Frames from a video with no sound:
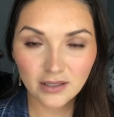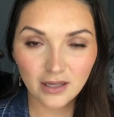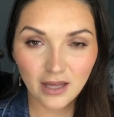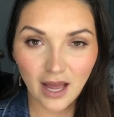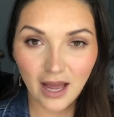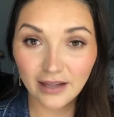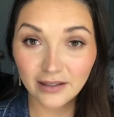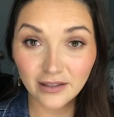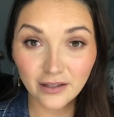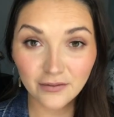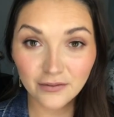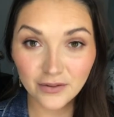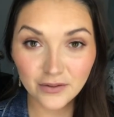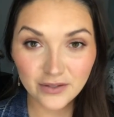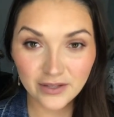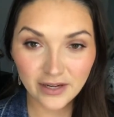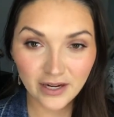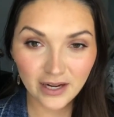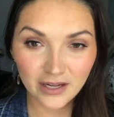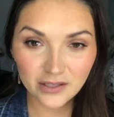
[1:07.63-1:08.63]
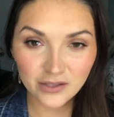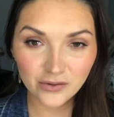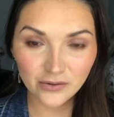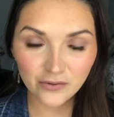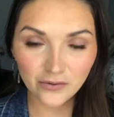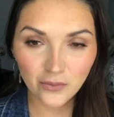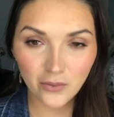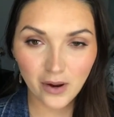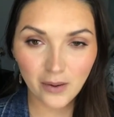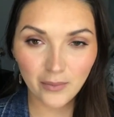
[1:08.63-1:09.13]
I love using contour for
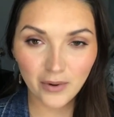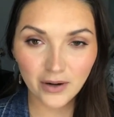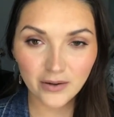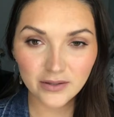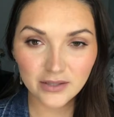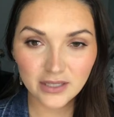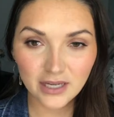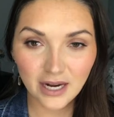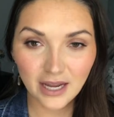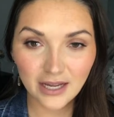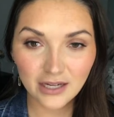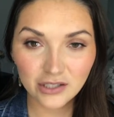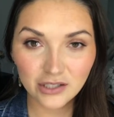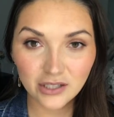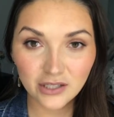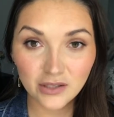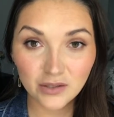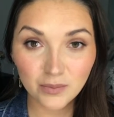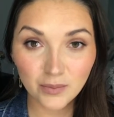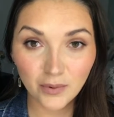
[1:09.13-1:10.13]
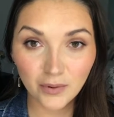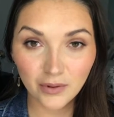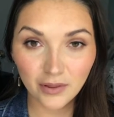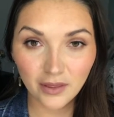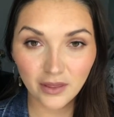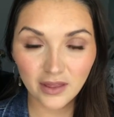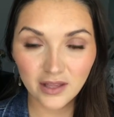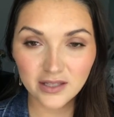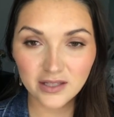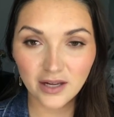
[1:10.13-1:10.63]
my brows, and I actually use both of
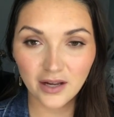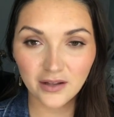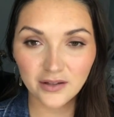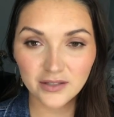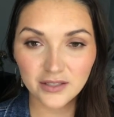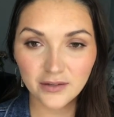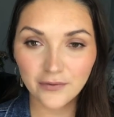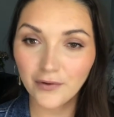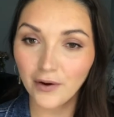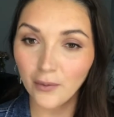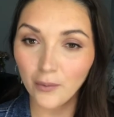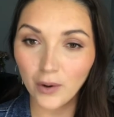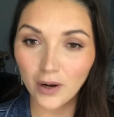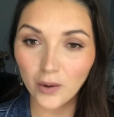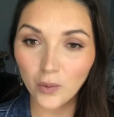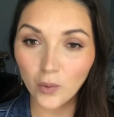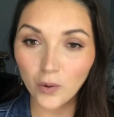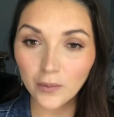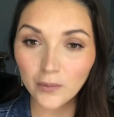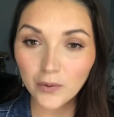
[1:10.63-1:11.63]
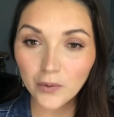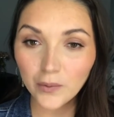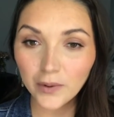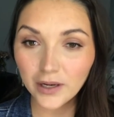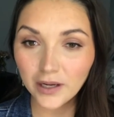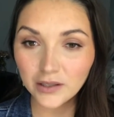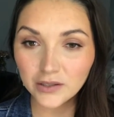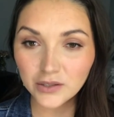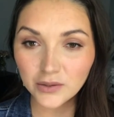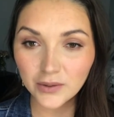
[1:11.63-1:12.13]
these colors. If I want a warmer one,
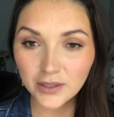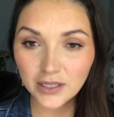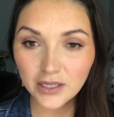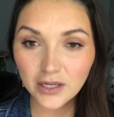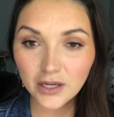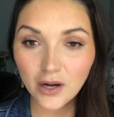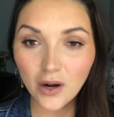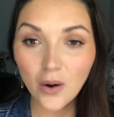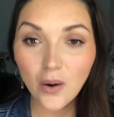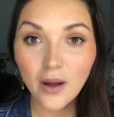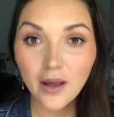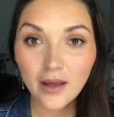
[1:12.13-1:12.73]
I'll do indigo.